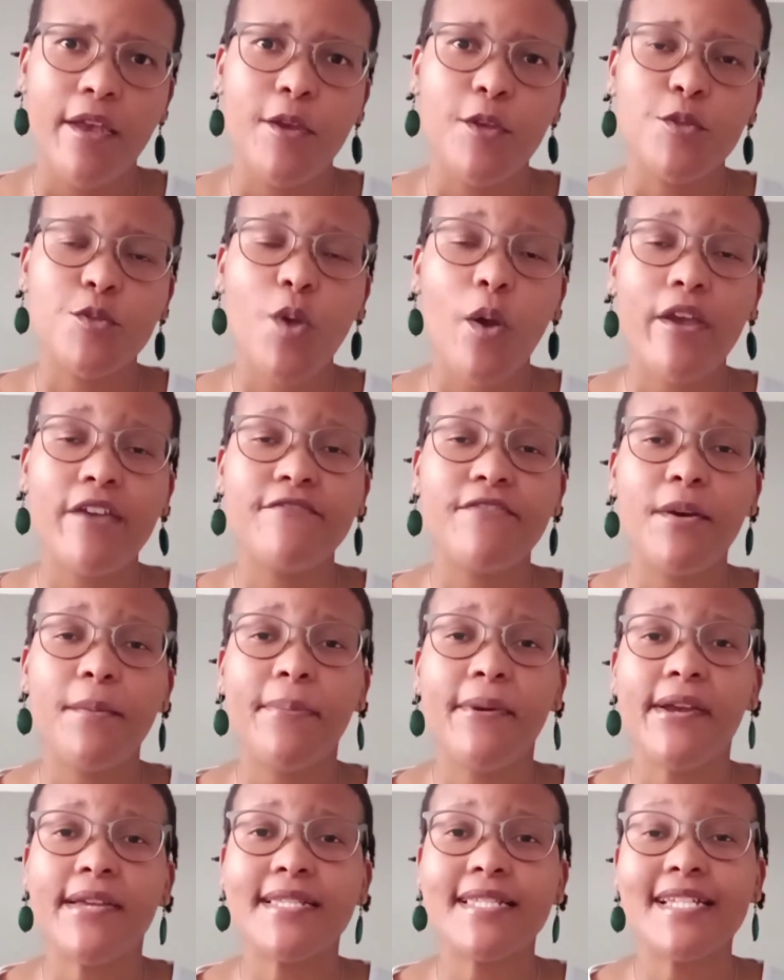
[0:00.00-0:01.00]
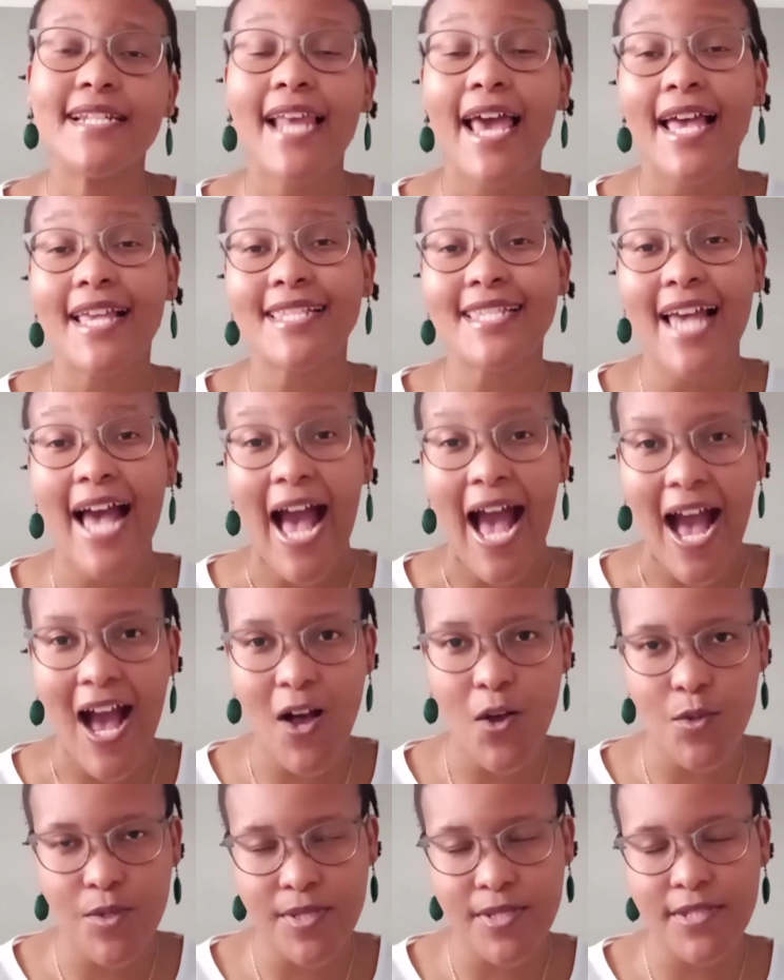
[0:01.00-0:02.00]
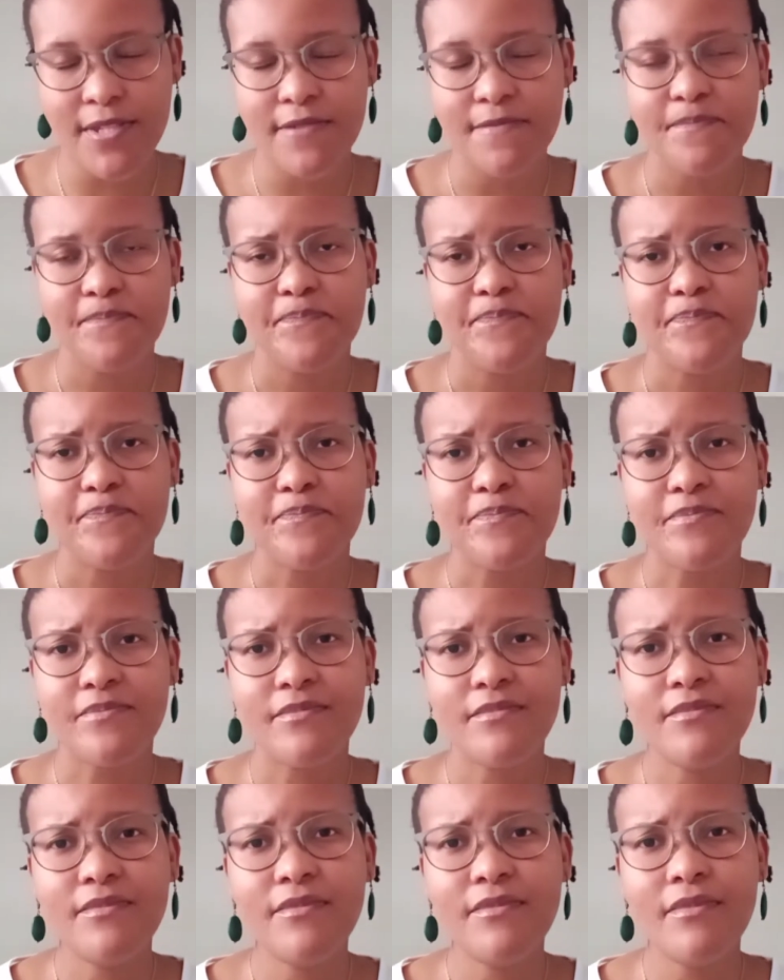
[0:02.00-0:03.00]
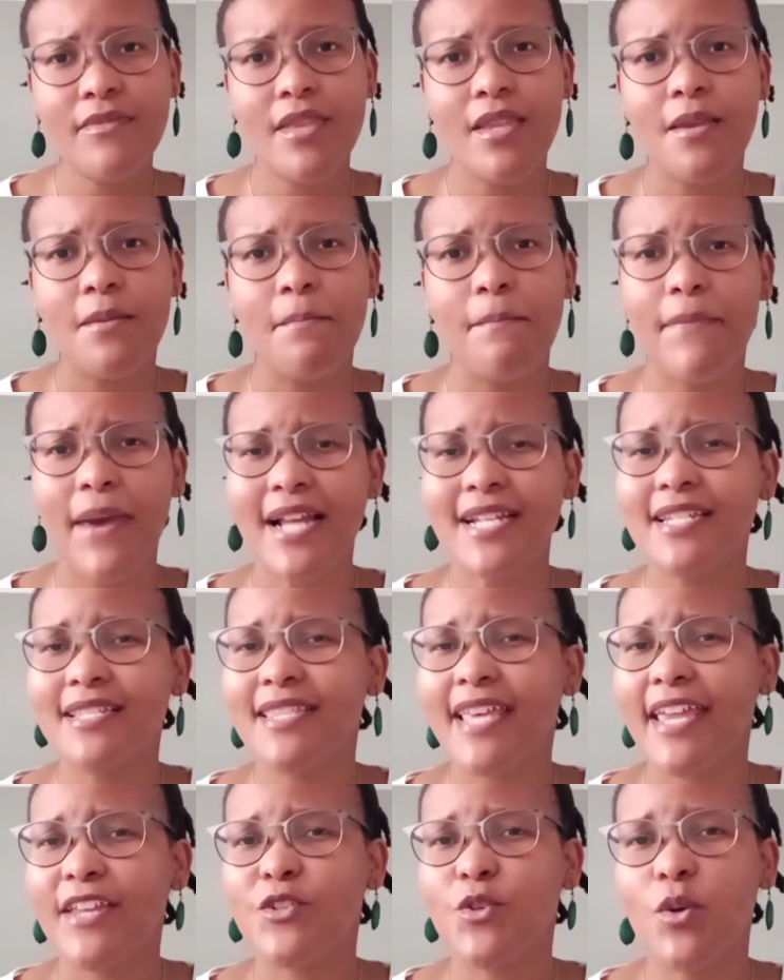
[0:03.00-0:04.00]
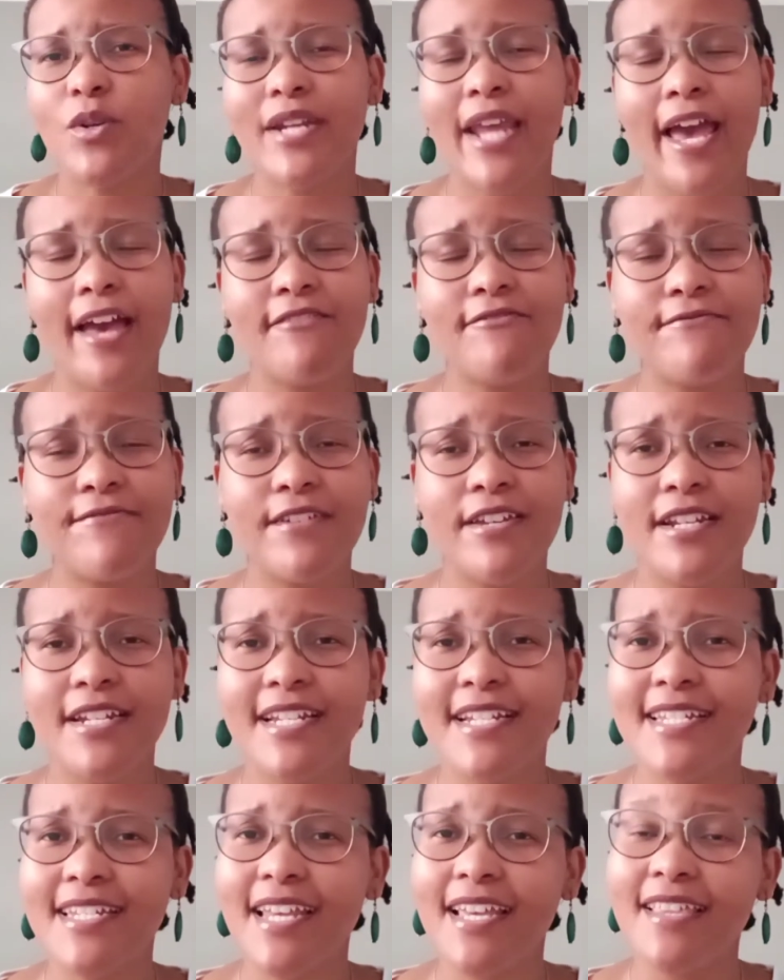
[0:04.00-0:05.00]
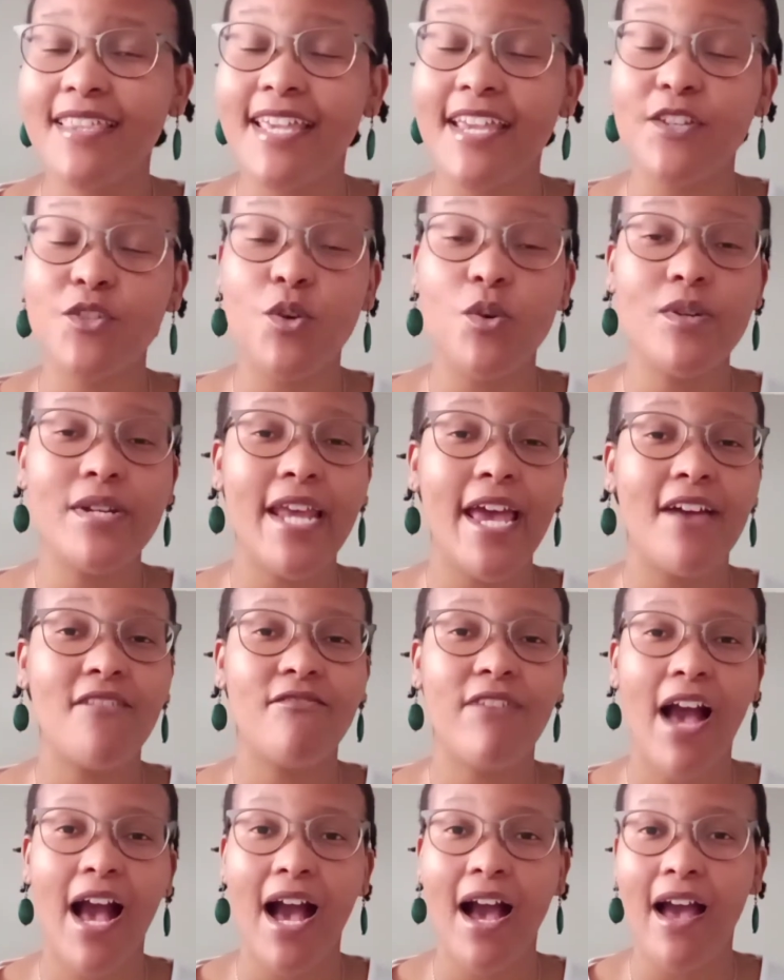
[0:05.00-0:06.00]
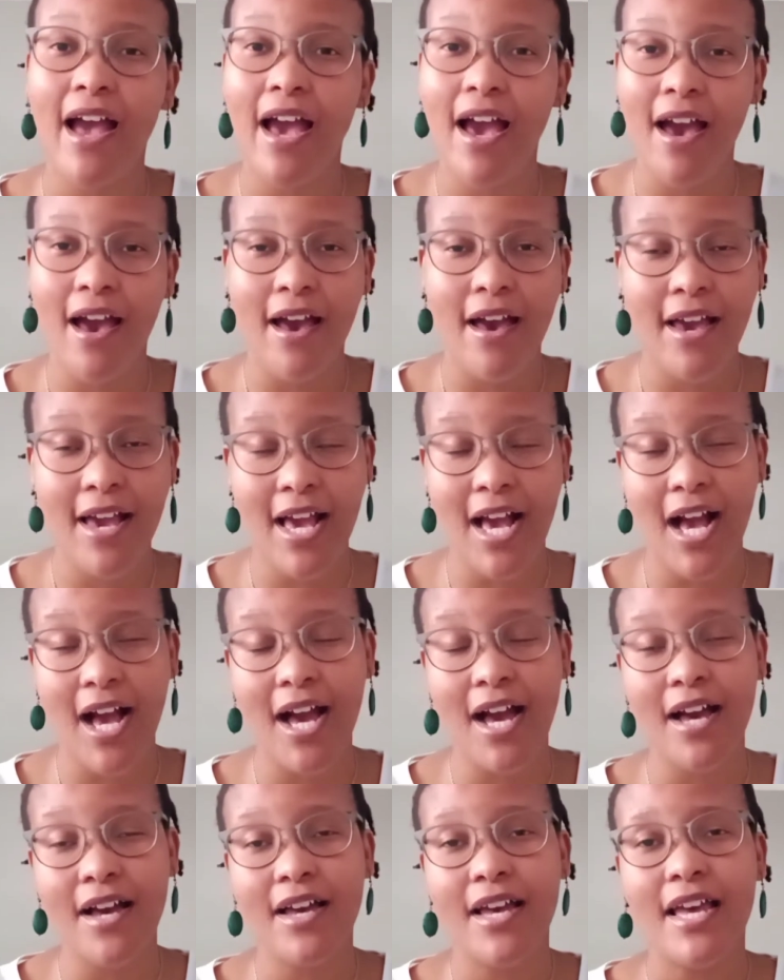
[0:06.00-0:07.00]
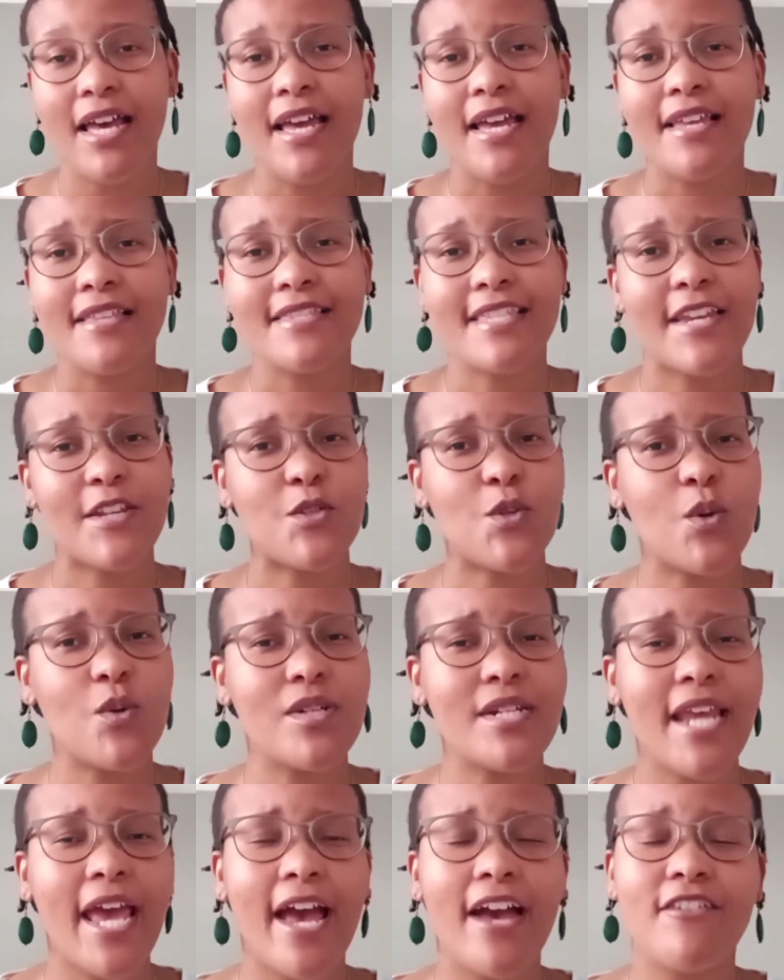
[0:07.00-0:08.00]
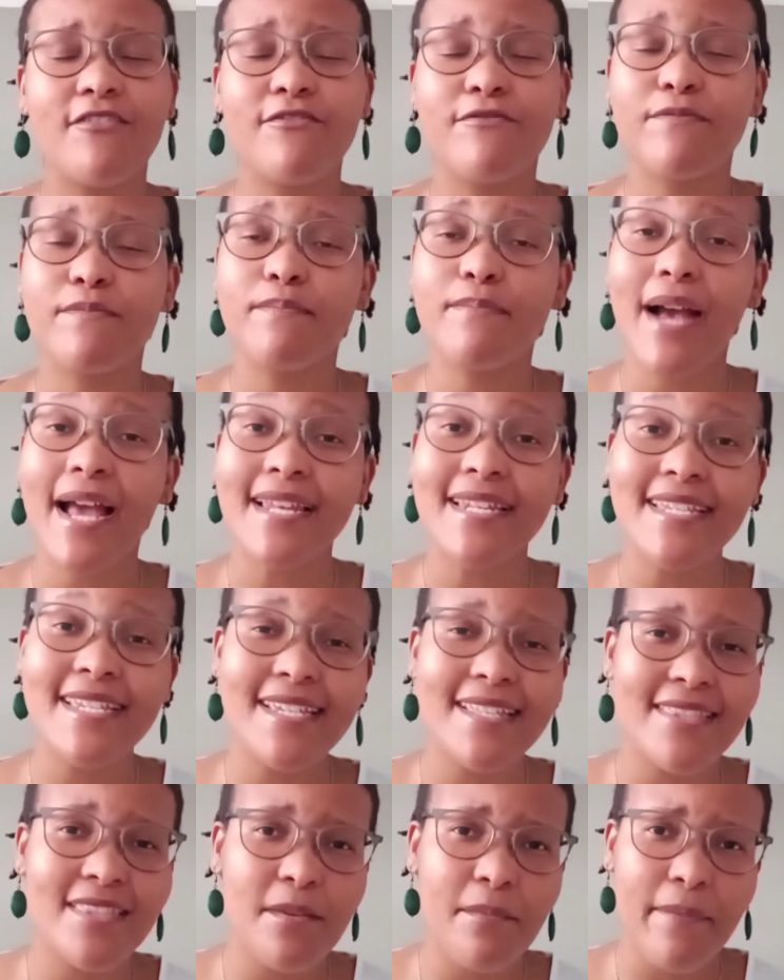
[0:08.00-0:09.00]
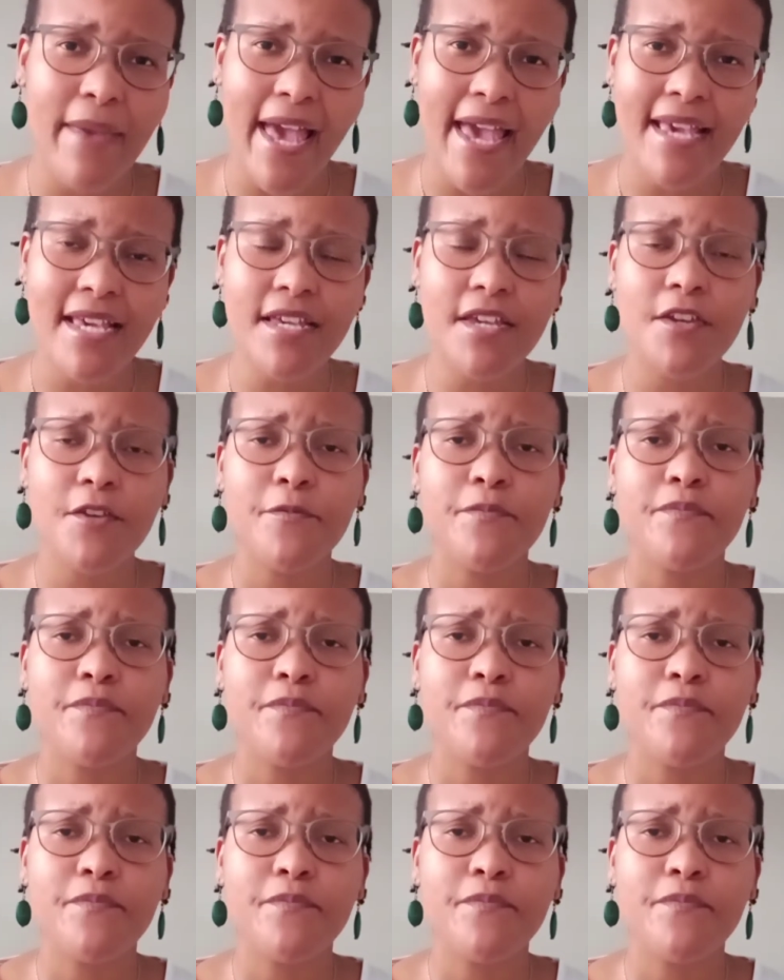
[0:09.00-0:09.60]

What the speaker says: So if a person has a house, but they don't have furniture, they don't have a car, they don't have money in the bank,